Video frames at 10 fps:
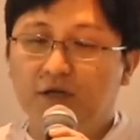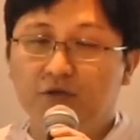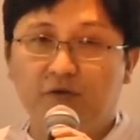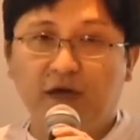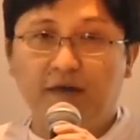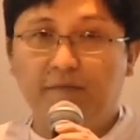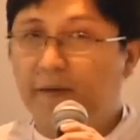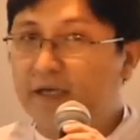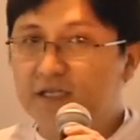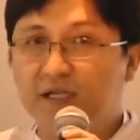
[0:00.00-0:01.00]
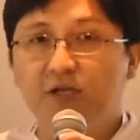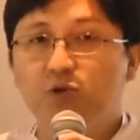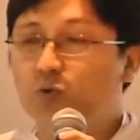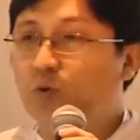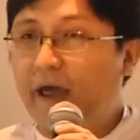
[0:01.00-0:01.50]
you can basically
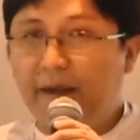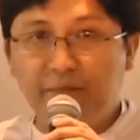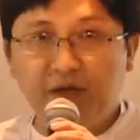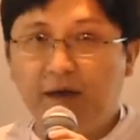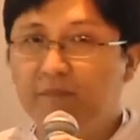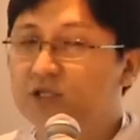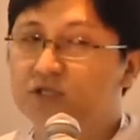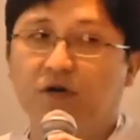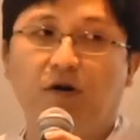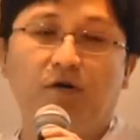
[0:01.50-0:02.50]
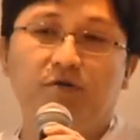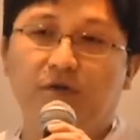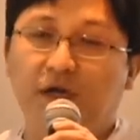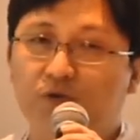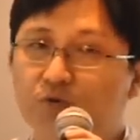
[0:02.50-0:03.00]
do N P M install,
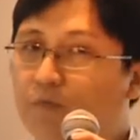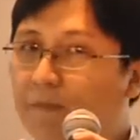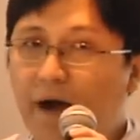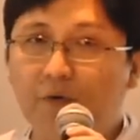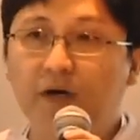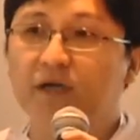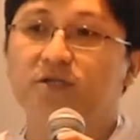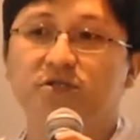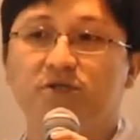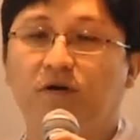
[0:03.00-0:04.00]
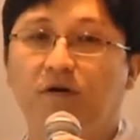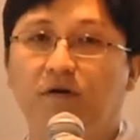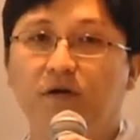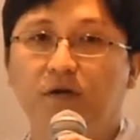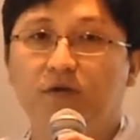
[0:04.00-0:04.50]
you can do Bower install